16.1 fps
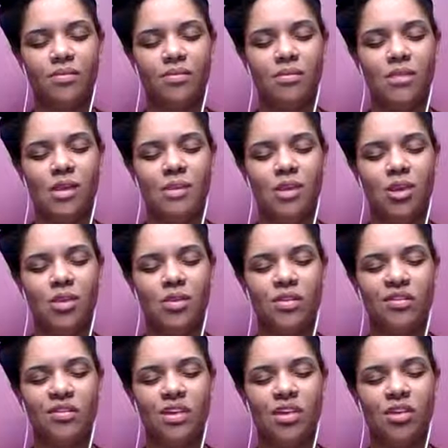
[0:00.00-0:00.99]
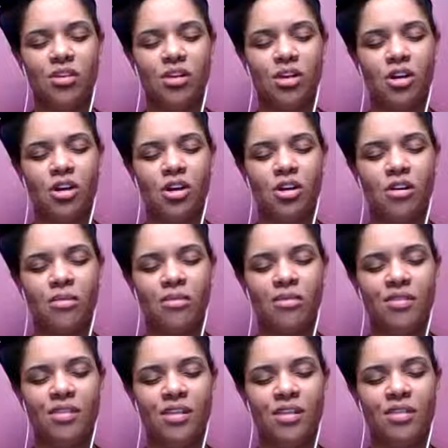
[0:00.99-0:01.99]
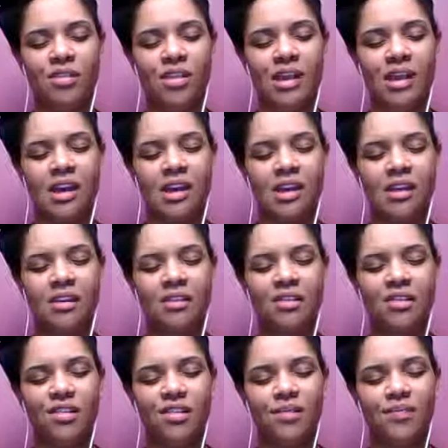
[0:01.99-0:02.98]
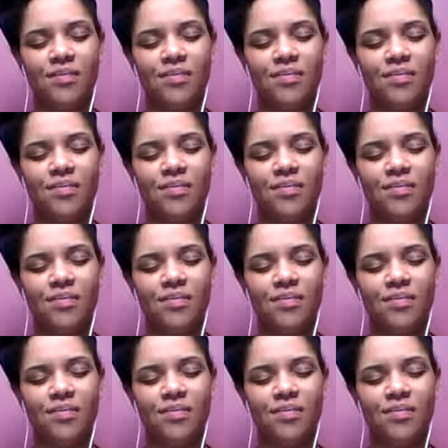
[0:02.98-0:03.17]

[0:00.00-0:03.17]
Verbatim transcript: Maybe noticing your arms and your legs.